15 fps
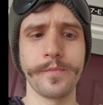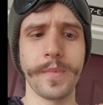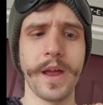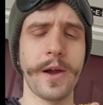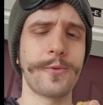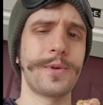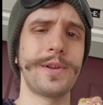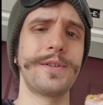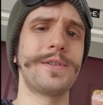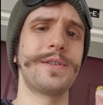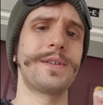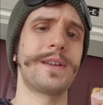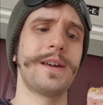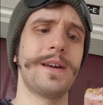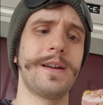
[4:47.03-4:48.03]
I really
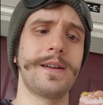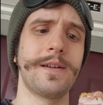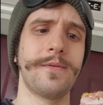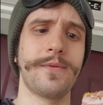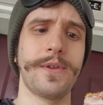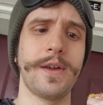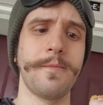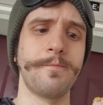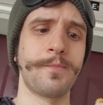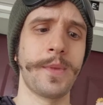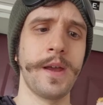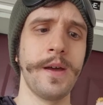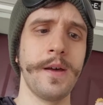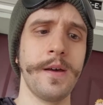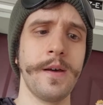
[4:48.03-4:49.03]
didn't get any of the
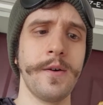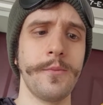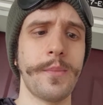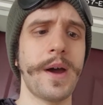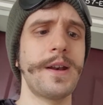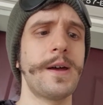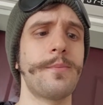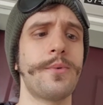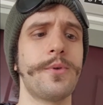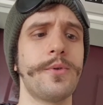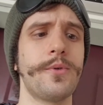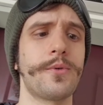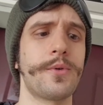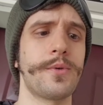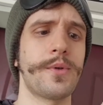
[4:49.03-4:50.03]
pineapple
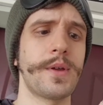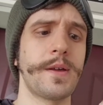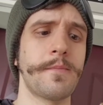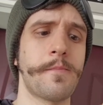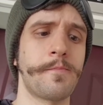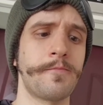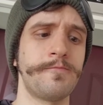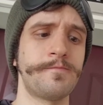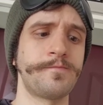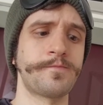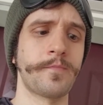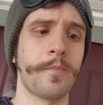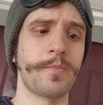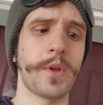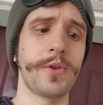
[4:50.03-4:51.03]
or the
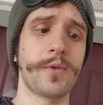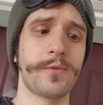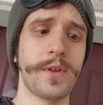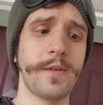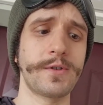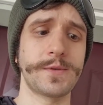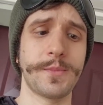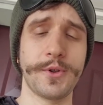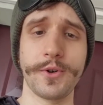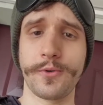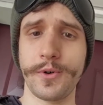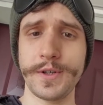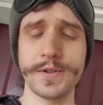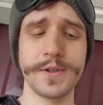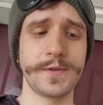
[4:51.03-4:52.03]
other flavors, but the
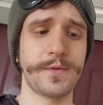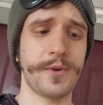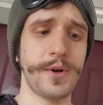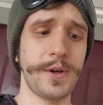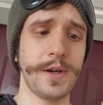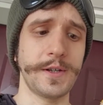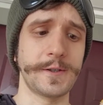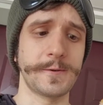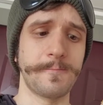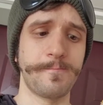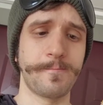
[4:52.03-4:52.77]
crust is very nice.